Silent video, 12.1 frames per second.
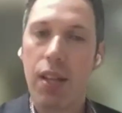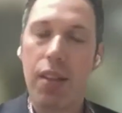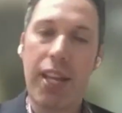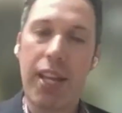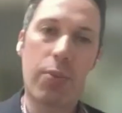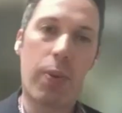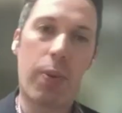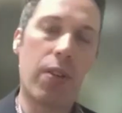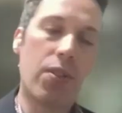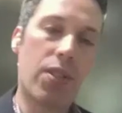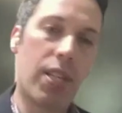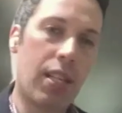that's where
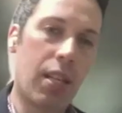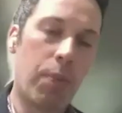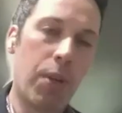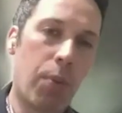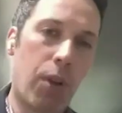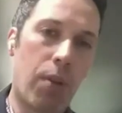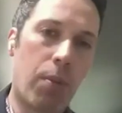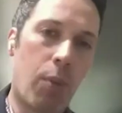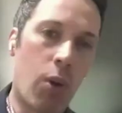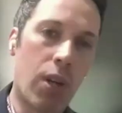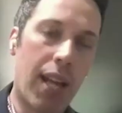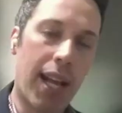you see that people are
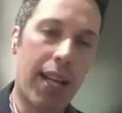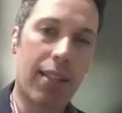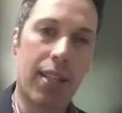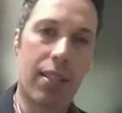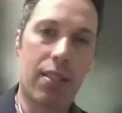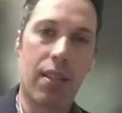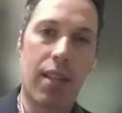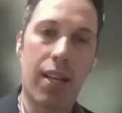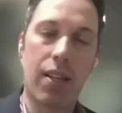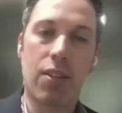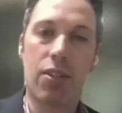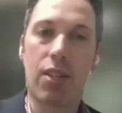more likely to
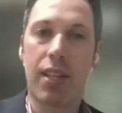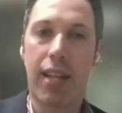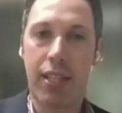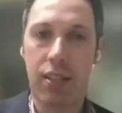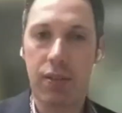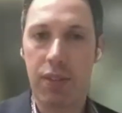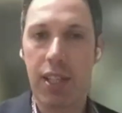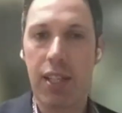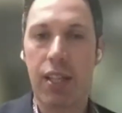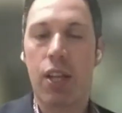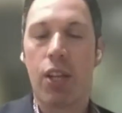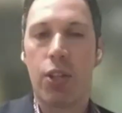then selectively